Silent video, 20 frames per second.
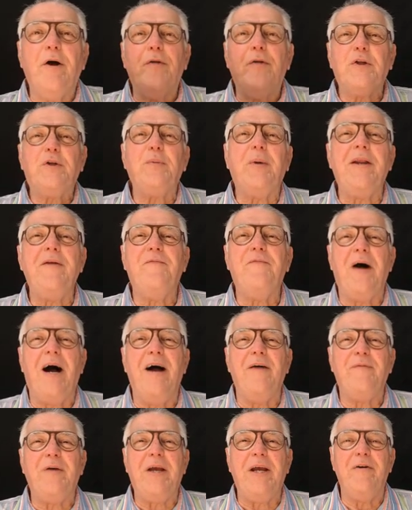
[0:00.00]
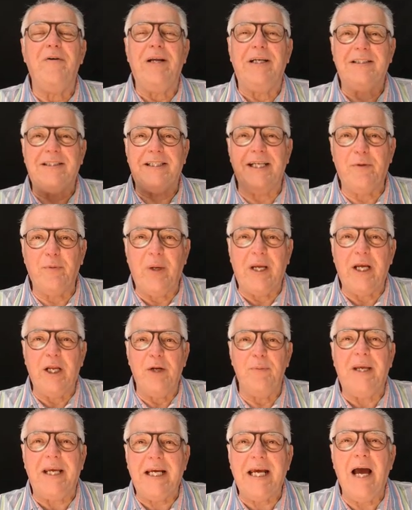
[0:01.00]
are the twenty-five areas that we're going
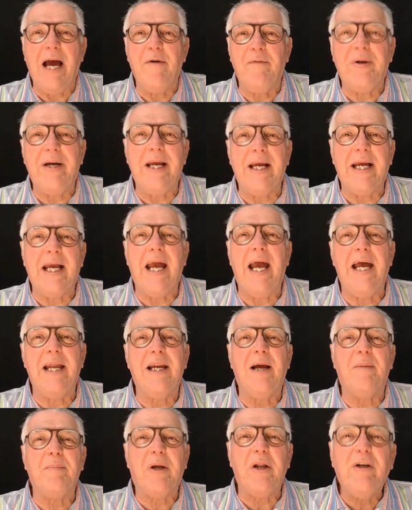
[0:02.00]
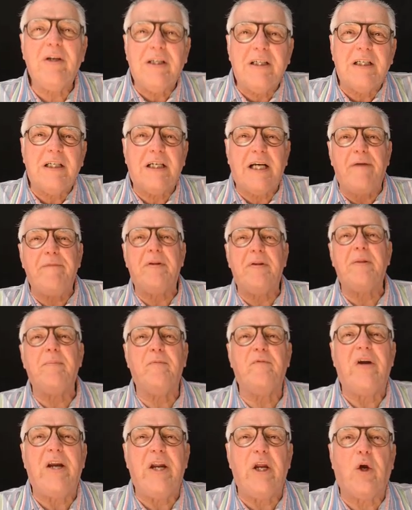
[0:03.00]
to be covering, and I'm going to cover them
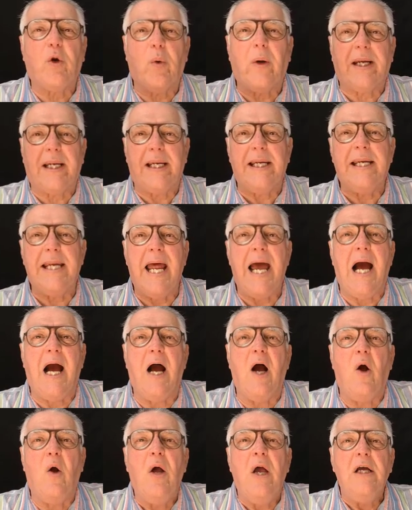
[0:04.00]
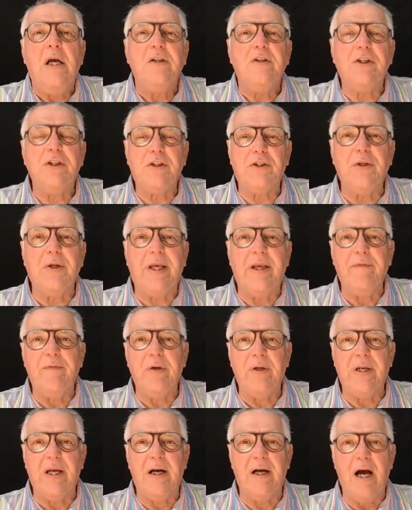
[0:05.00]
very quickly now just to give you
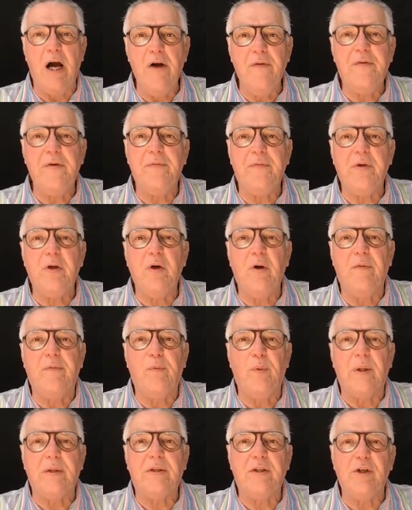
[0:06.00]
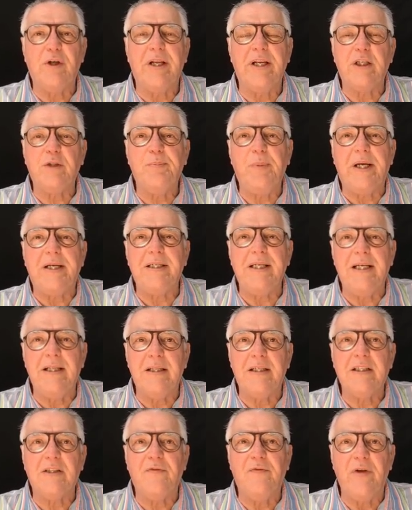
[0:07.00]
an overview of what you can expect in
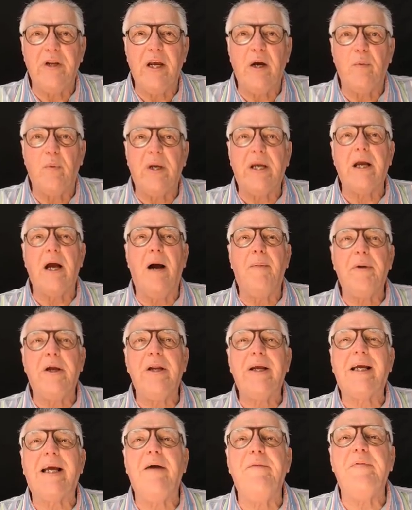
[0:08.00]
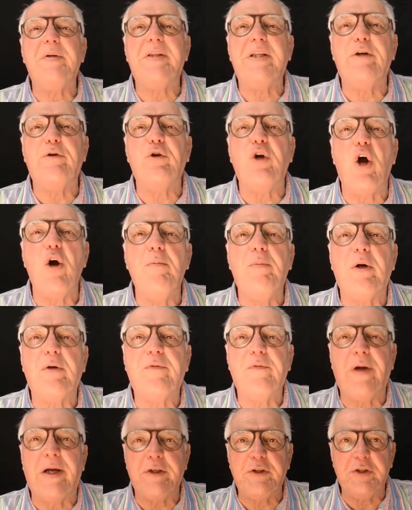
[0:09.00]
this video. We, I'm going to cover the robot
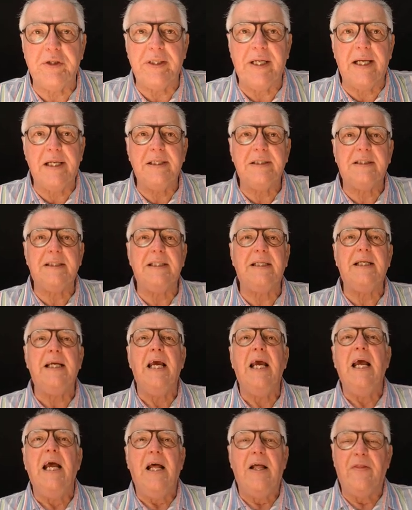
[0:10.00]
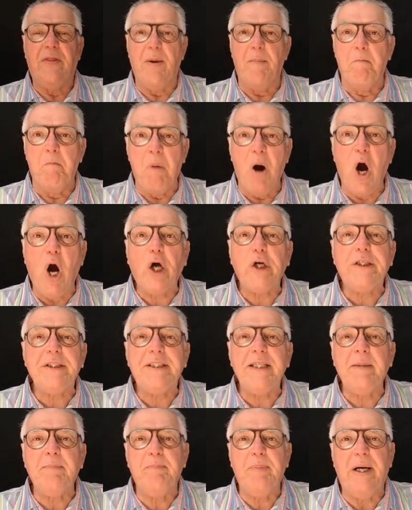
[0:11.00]
functionality, the
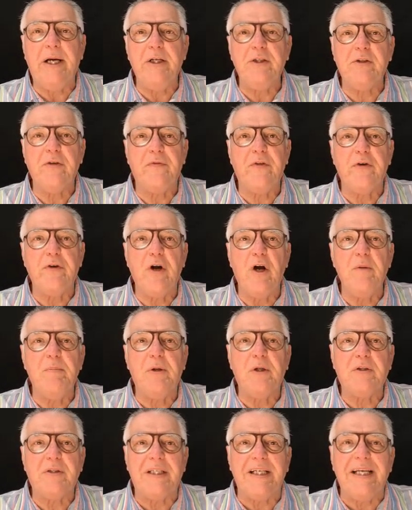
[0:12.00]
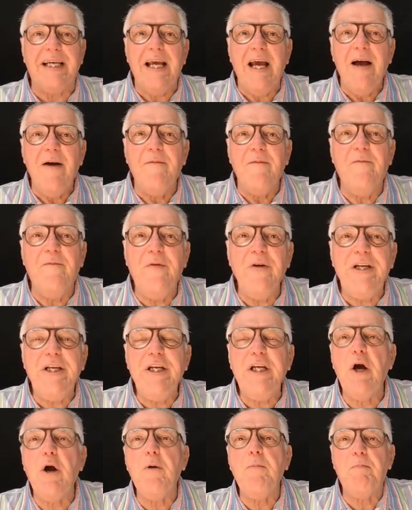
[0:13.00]
marketing page of the robot, the
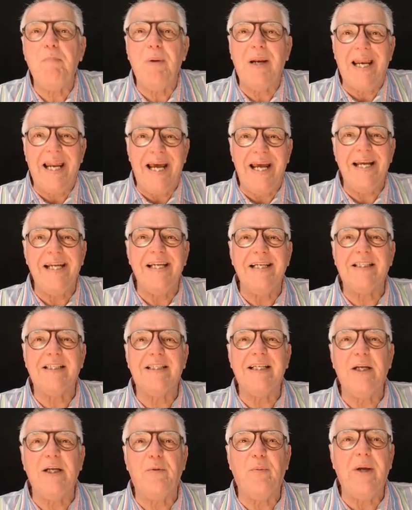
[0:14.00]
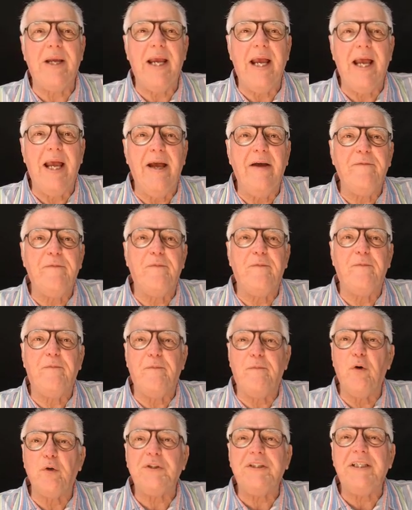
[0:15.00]
video playlist that we have,
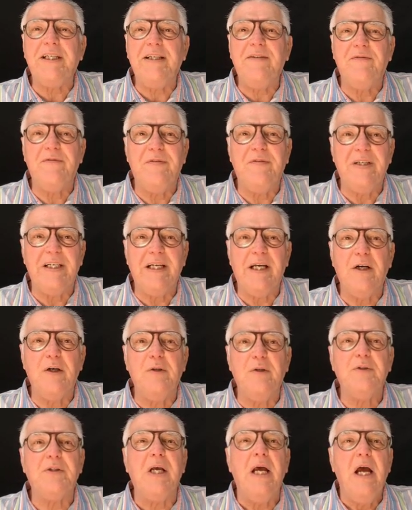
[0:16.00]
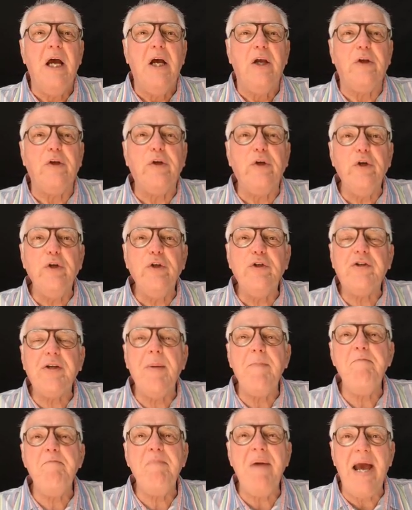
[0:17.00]
forty videos, user
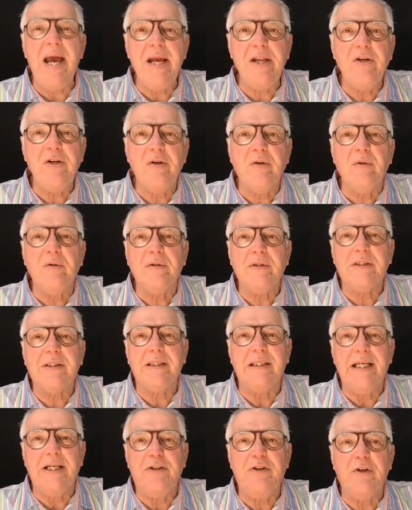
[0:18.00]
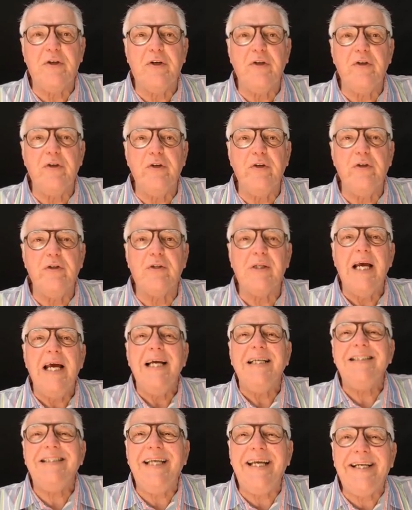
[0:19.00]
manuals that you can use,
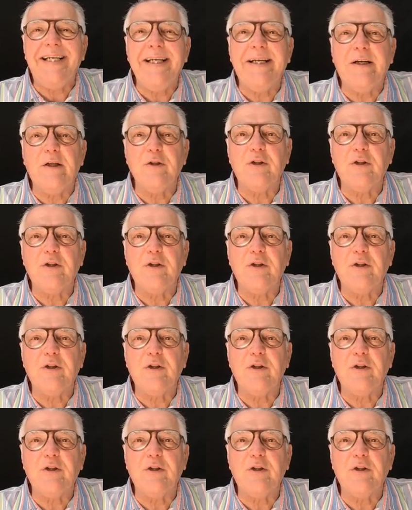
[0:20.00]
technical